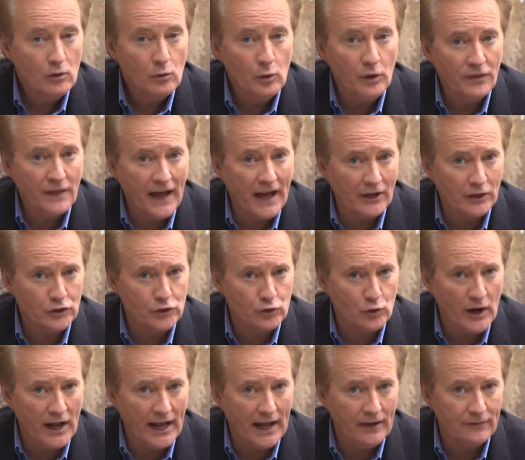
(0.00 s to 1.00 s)
Without a
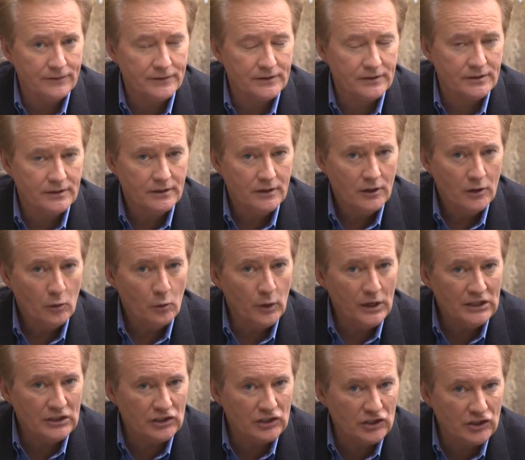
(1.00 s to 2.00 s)
draft,
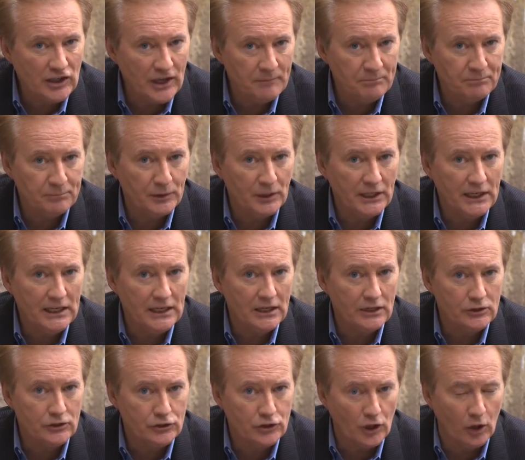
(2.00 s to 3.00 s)
we simply
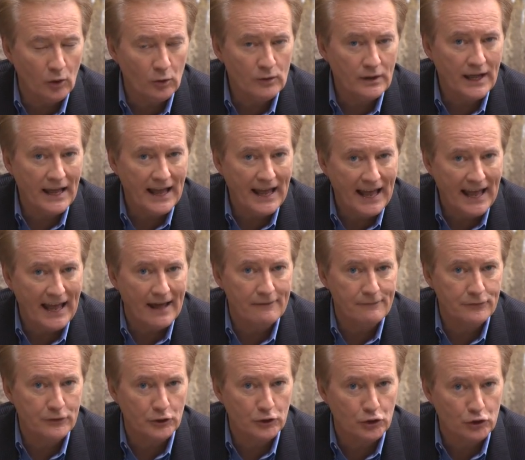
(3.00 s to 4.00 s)
don't
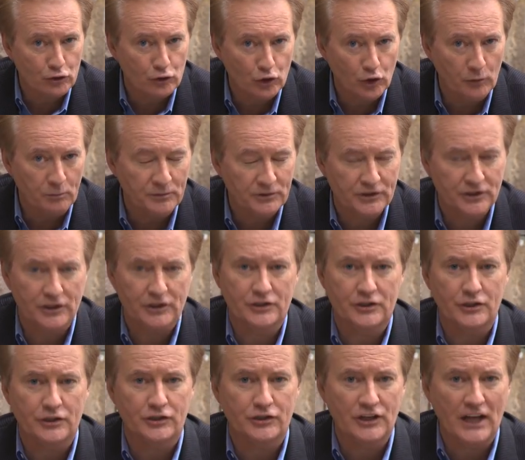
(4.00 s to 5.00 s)
have the troops to
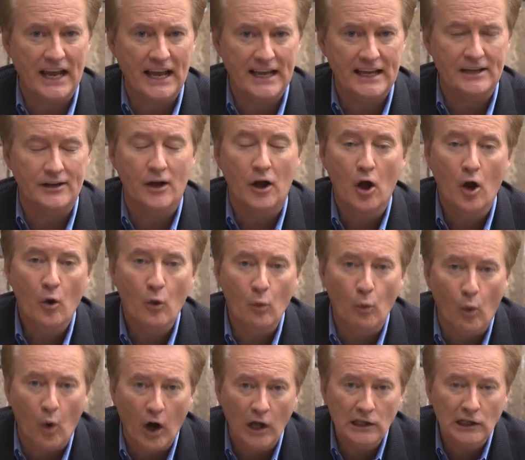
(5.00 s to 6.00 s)
sustain
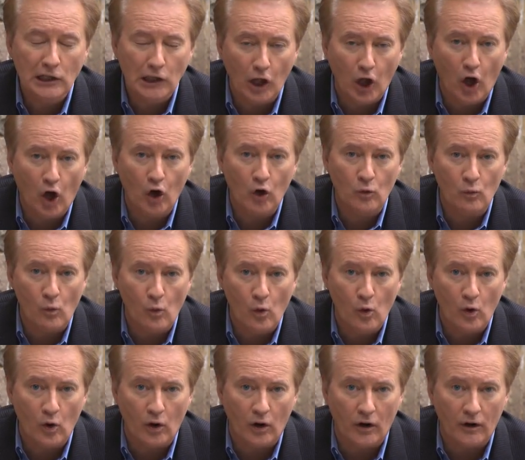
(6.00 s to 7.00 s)
one long
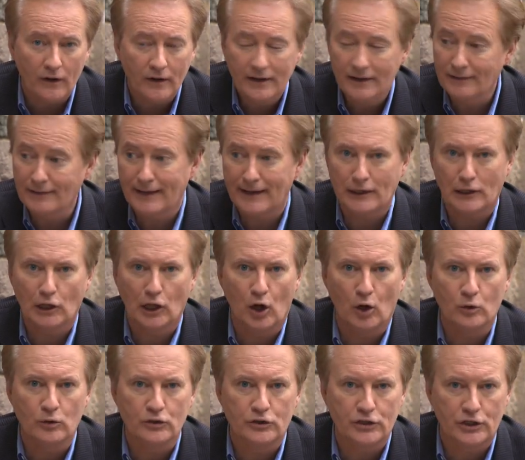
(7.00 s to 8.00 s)
war, let
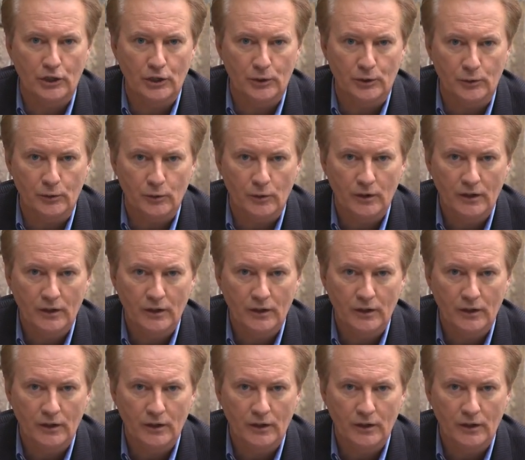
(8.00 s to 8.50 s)
alone 2.